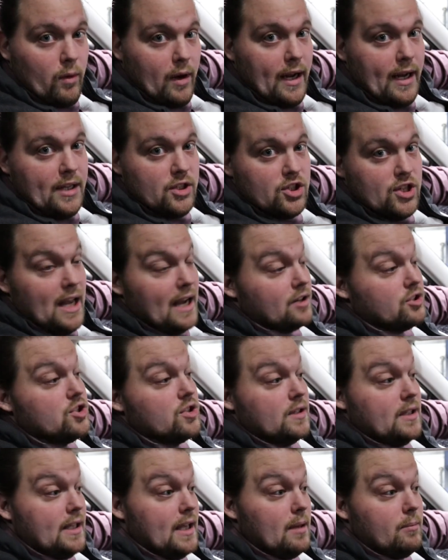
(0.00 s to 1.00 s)
range to
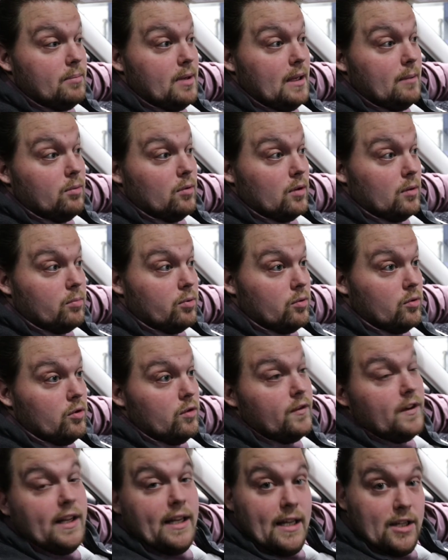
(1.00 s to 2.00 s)
actually get people
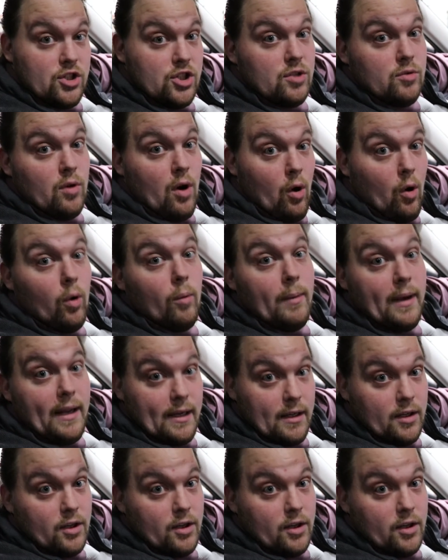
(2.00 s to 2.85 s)
approved and get you home in